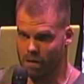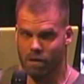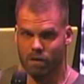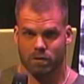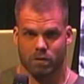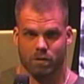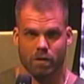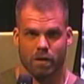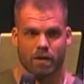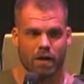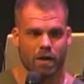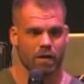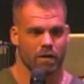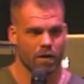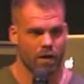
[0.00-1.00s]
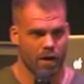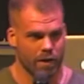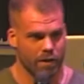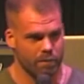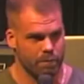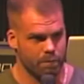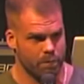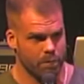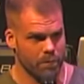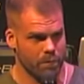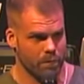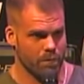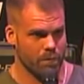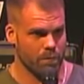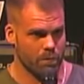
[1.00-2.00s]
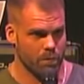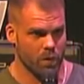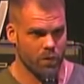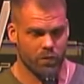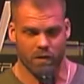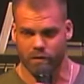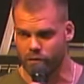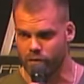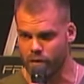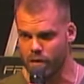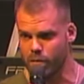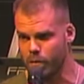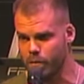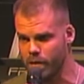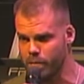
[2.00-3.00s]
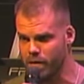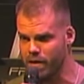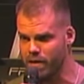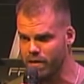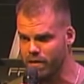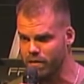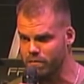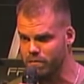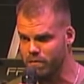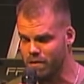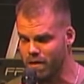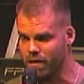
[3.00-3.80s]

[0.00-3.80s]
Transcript: so that I could move to the farm out by Midale and